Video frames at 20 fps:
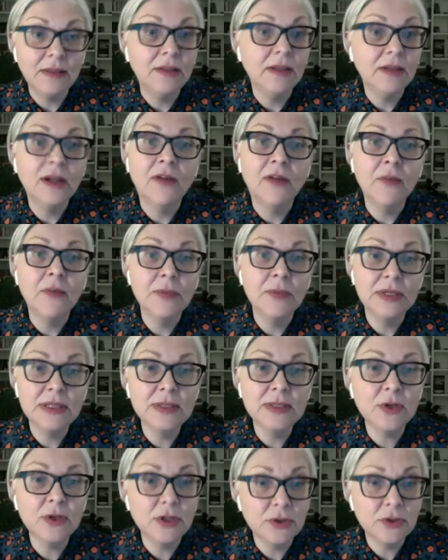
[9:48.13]
the government
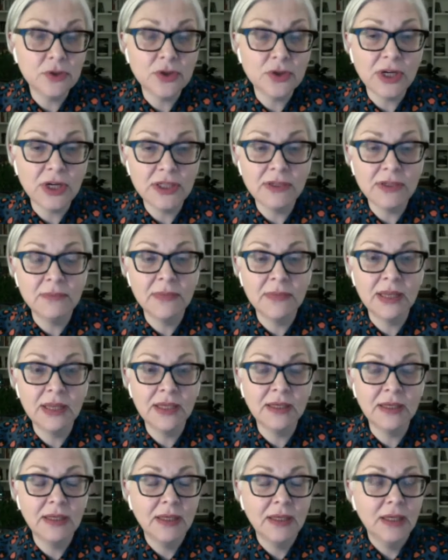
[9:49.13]
is going to try to
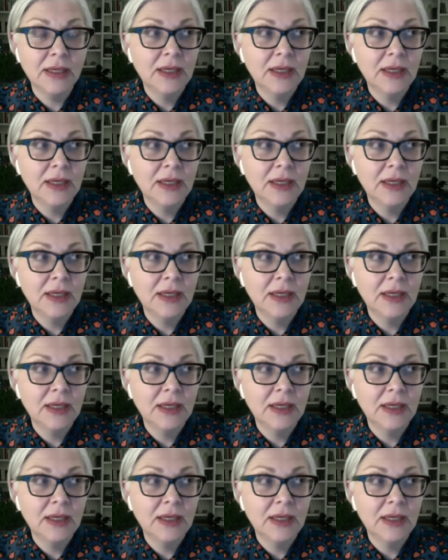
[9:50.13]
make